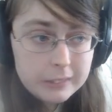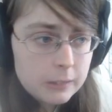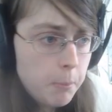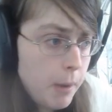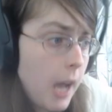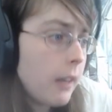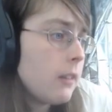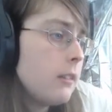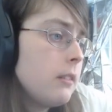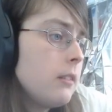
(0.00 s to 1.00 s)

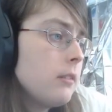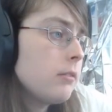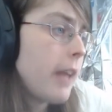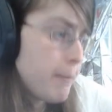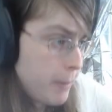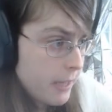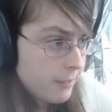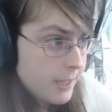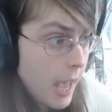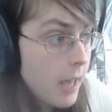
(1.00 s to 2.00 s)
But that being
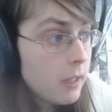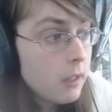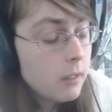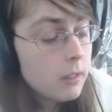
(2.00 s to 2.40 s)
said,